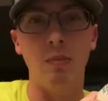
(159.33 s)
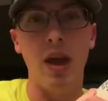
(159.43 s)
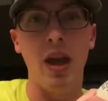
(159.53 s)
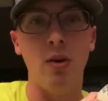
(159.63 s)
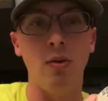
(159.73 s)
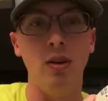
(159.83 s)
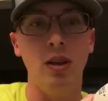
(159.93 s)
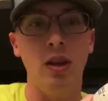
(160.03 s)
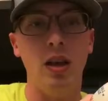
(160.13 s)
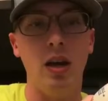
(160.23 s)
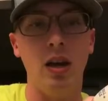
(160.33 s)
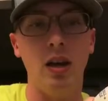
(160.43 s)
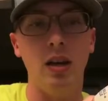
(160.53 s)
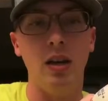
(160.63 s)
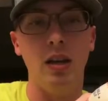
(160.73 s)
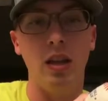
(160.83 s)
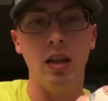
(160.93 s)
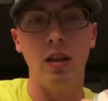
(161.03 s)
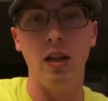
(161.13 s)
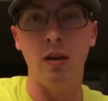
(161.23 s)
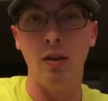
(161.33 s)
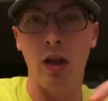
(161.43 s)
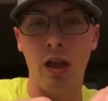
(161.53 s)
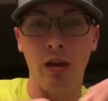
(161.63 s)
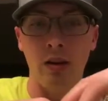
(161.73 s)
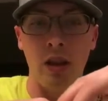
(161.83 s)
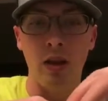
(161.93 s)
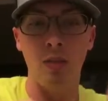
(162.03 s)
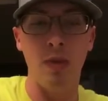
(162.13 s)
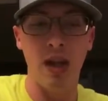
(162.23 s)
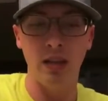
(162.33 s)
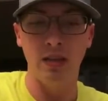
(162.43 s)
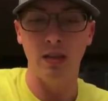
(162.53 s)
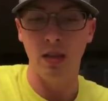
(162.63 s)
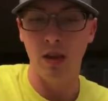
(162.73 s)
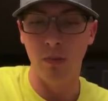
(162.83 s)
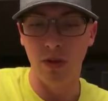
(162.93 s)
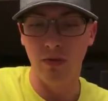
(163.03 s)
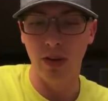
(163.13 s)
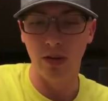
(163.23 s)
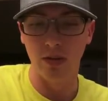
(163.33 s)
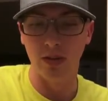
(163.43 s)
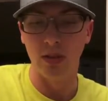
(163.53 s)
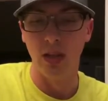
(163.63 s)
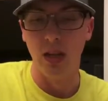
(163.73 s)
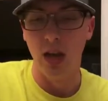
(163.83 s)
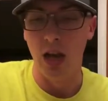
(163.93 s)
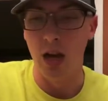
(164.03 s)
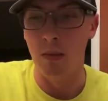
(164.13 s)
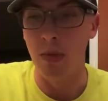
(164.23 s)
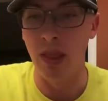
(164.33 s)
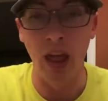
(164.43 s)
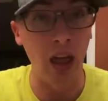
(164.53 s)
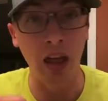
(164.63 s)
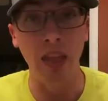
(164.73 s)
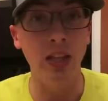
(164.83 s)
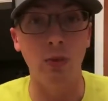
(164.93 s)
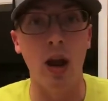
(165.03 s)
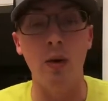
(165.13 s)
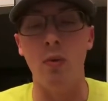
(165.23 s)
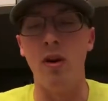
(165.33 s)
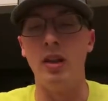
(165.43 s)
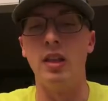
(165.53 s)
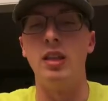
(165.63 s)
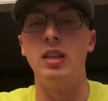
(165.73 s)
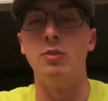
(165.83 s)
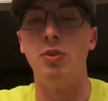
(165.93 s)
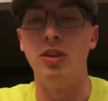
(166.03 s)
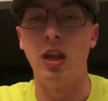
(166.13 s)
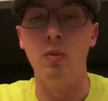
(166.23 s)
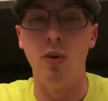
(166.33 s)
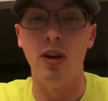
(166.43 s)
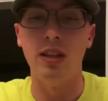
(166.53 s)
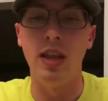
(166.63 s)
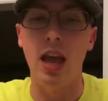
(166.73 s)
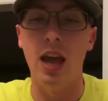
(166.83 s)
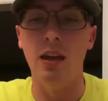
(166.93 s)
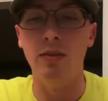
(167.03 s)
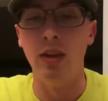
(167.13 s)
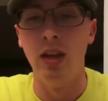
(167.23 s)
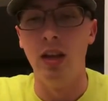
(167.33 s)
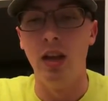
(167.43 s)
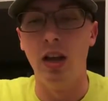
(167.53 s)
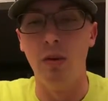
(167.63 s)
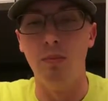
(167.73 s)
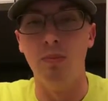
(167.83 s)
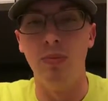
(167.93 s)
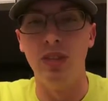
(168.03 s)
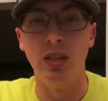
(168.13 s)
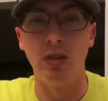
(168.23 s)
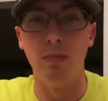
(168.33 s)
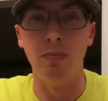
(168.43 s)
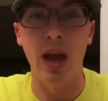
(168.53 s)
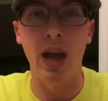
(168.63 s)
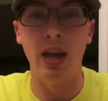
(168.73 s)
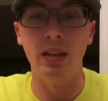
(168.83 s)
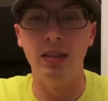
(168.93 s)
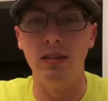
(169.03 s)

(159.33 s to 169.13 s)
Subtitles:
out of the back of my fingers. And that's what I wanted in this pitch. I wanted to have essentially bad